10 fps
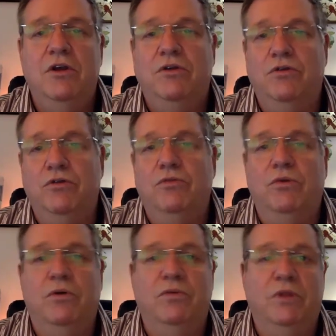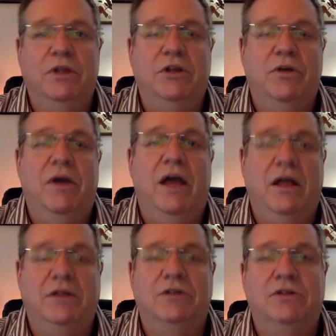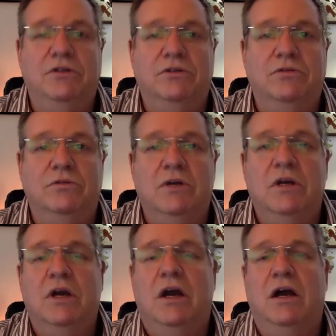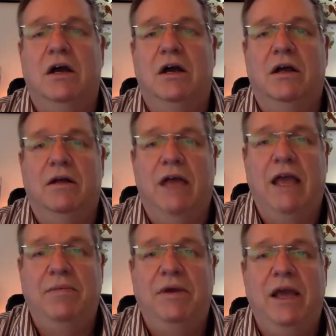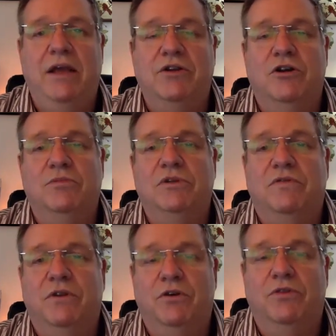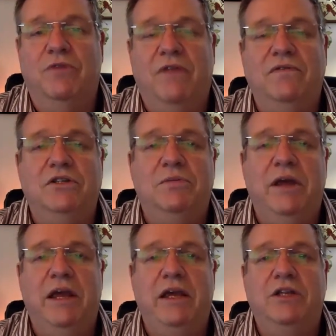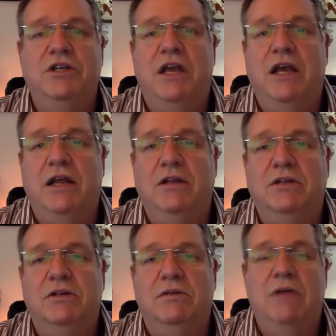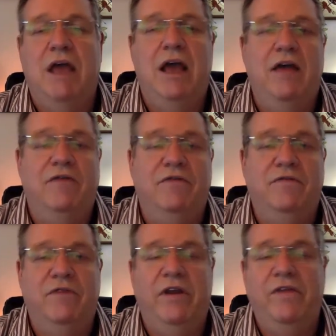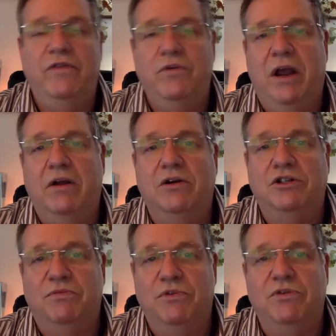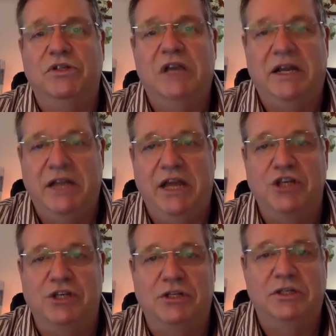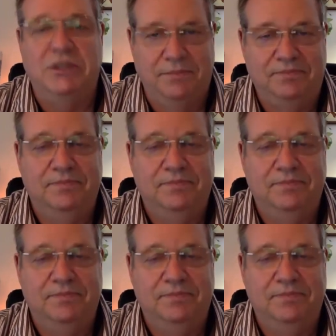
you will really know how to do APA in terms of a good reference page and have very few errors with your citations.